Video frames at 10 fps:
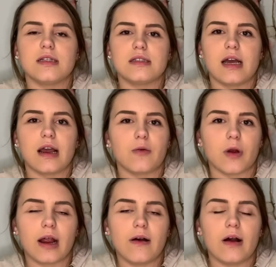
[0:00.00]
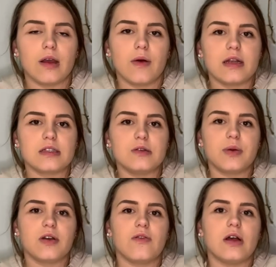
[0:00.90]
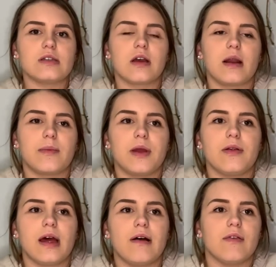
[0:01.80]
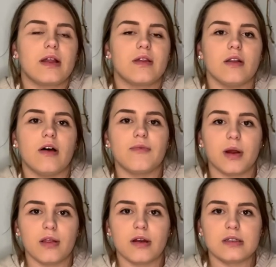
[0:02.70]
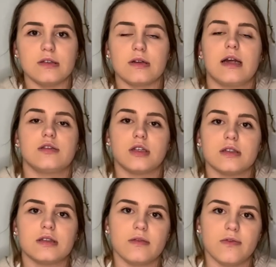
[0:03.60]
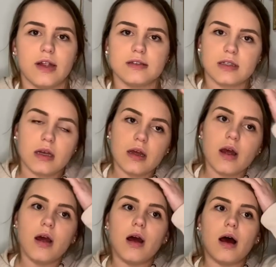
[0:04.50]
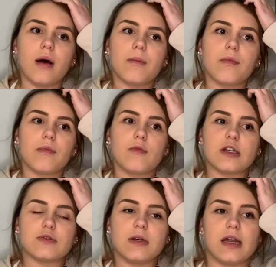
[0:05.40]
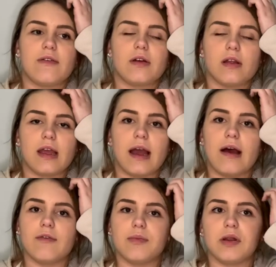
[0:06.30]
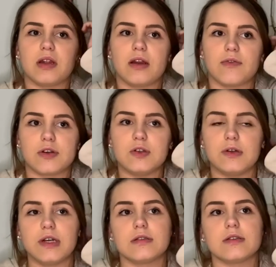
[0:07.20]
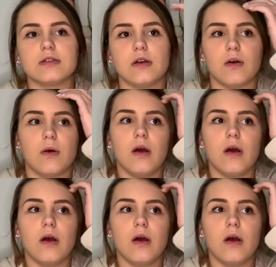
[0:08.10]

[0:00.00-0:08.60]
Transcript: not going to work out how you want it to. But you've also got to be able to have like the love part there too, not just friends, which we definitely have. We've been dating for 2 years. So